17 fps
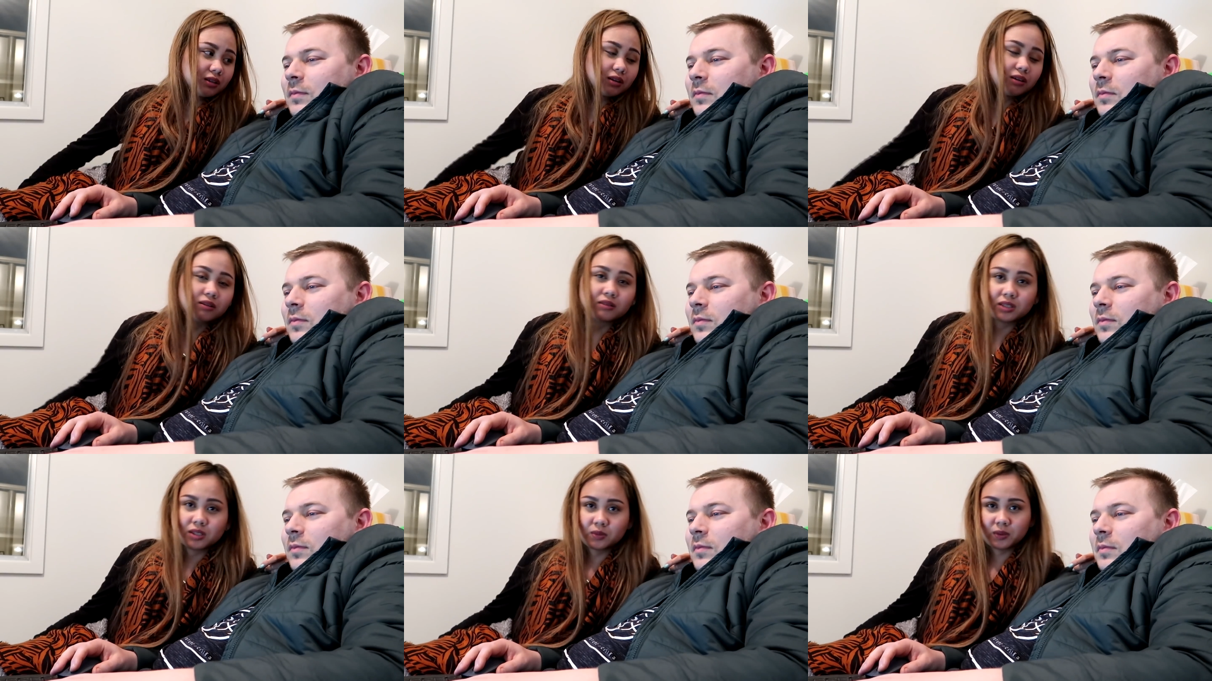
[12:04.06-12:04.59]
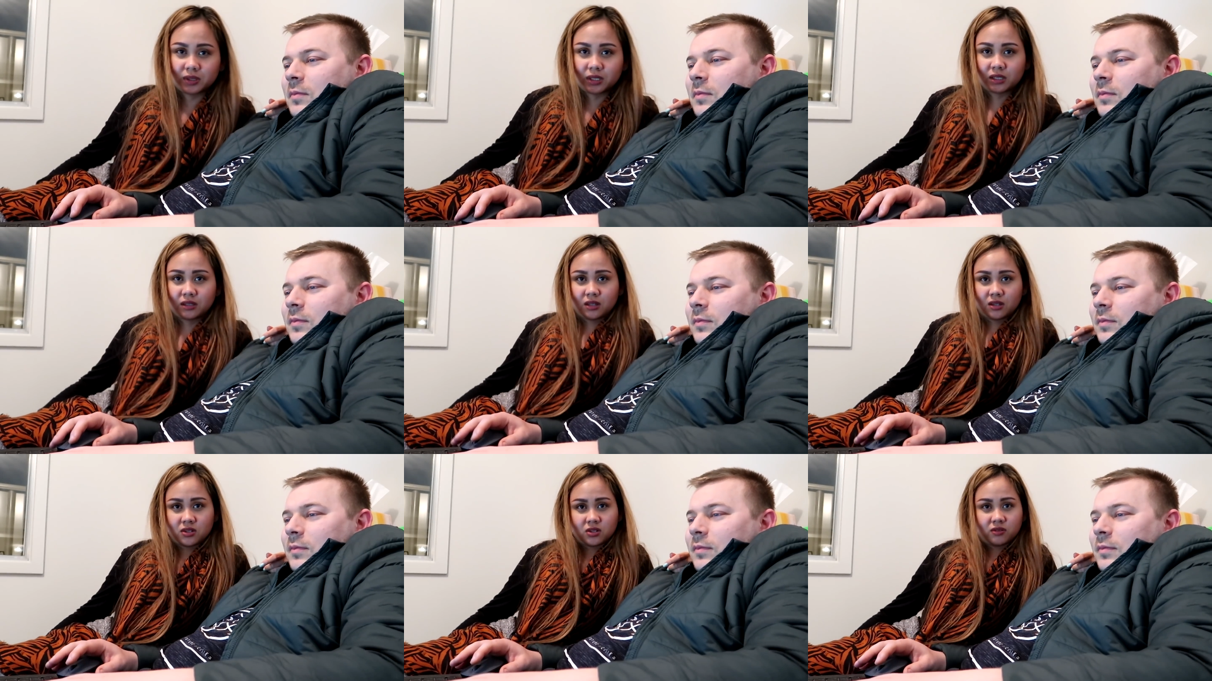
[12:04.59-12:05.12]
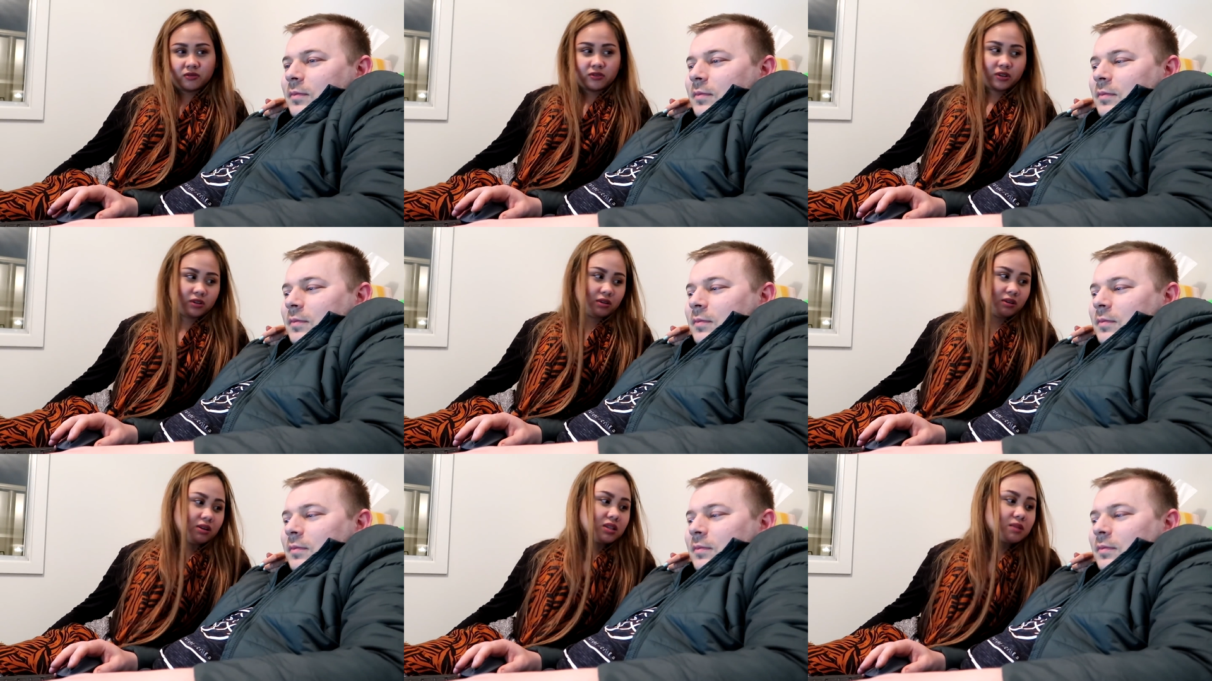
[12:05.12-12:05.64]
Speaker 1: Always want attention from your
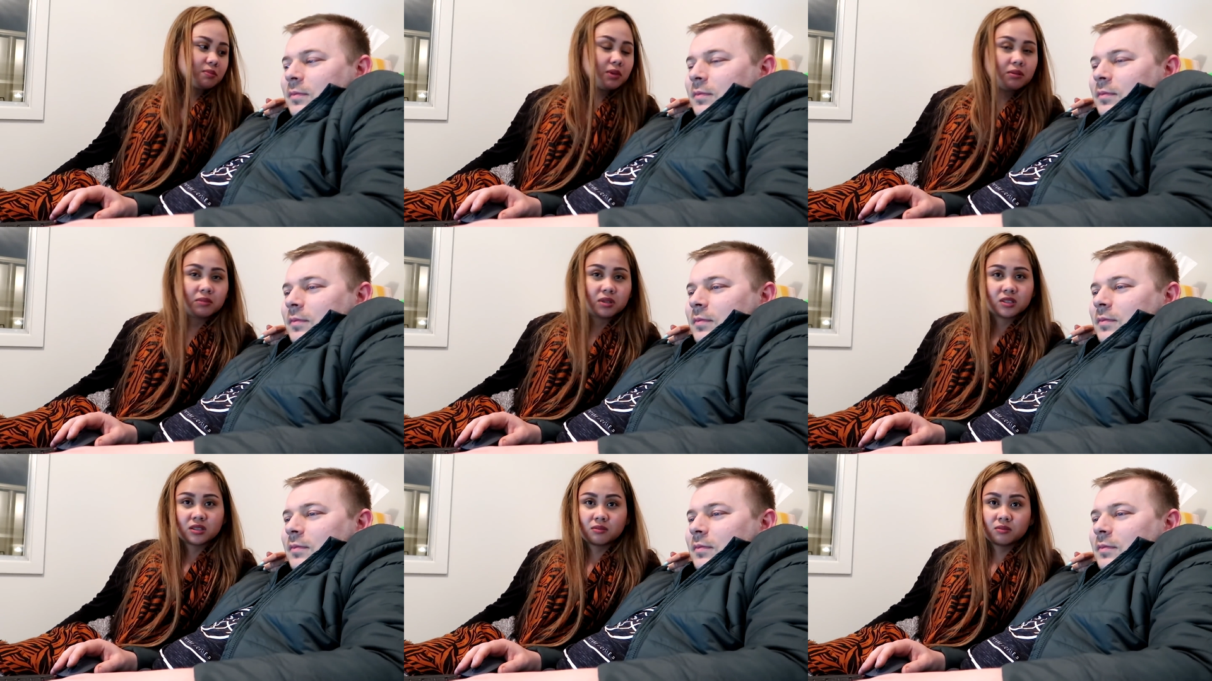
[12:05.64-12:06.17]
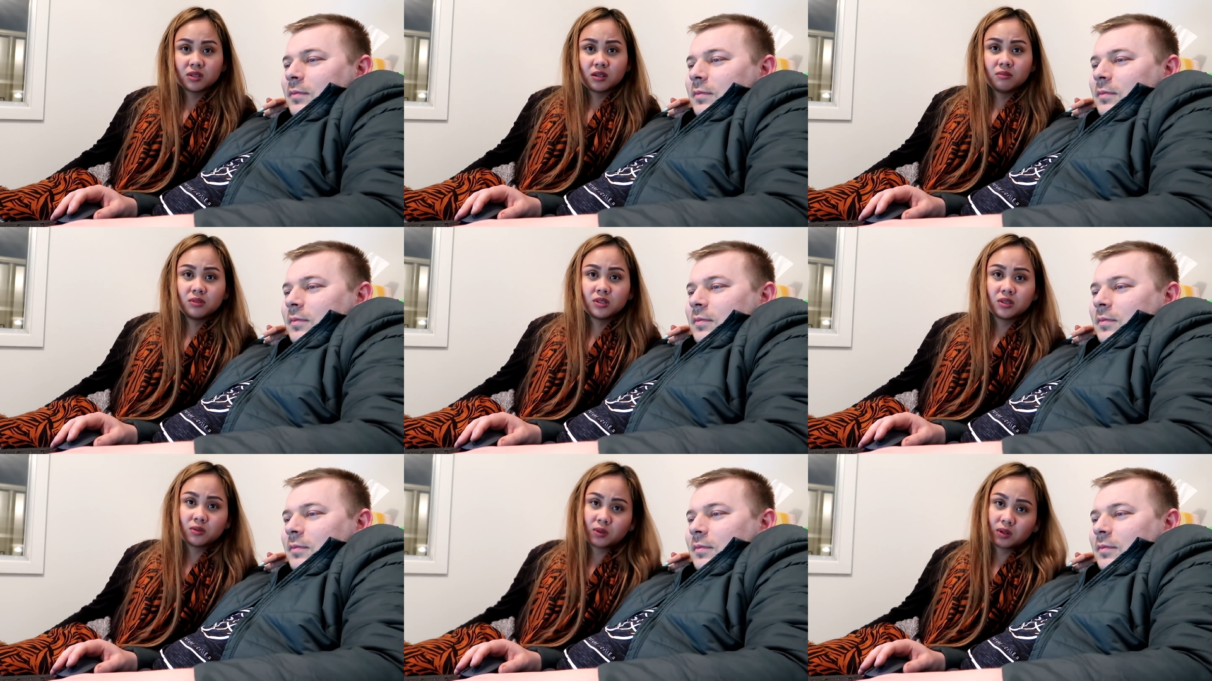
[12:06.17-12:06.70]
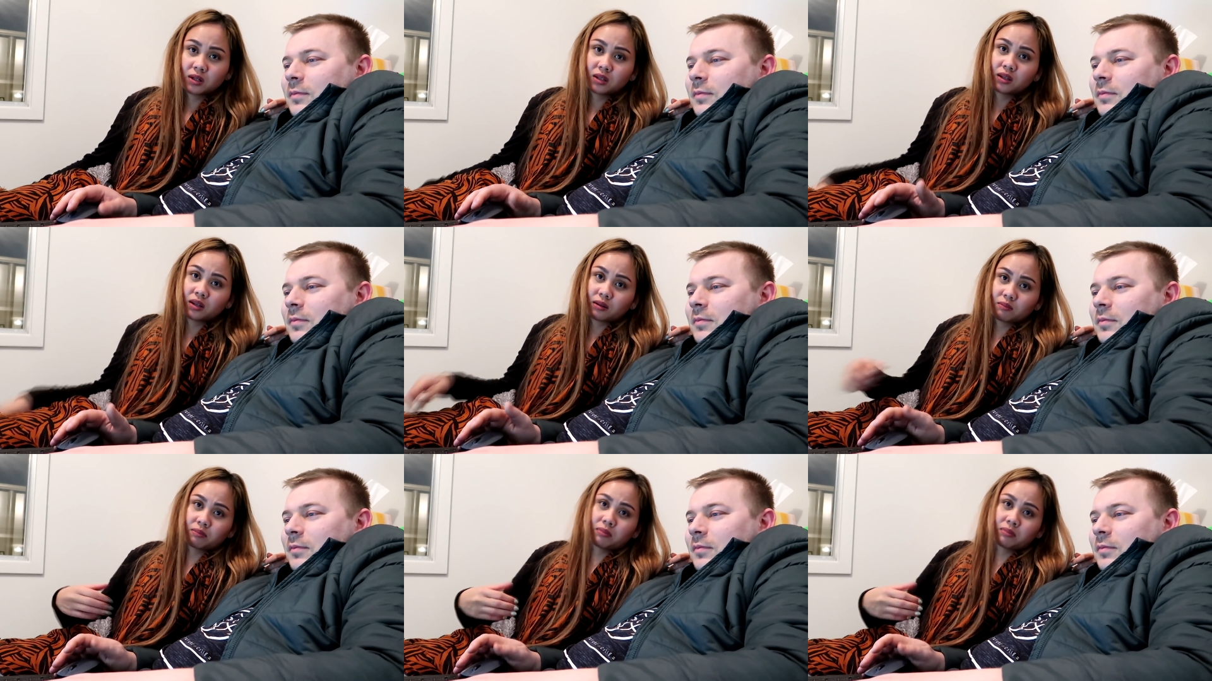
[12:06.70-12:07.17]
husband, but sometimes you want to like...